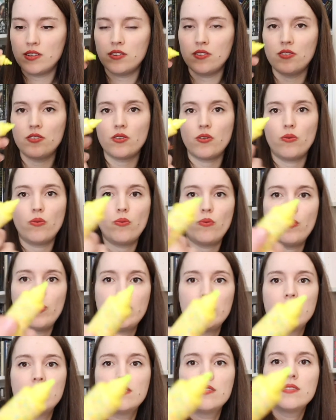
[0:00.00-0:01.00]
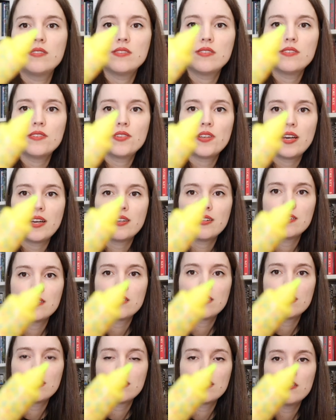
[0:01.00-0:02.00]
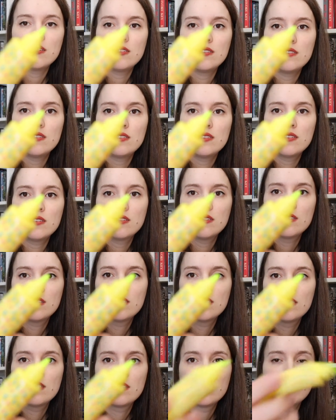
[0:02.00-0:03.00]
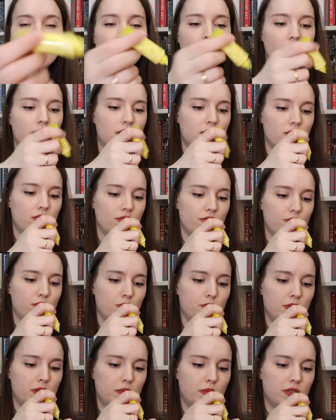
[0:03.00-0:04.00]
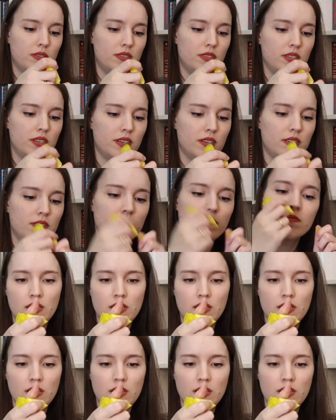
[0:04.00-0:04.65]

So one side is like this. I don't know if you'll be able to see it.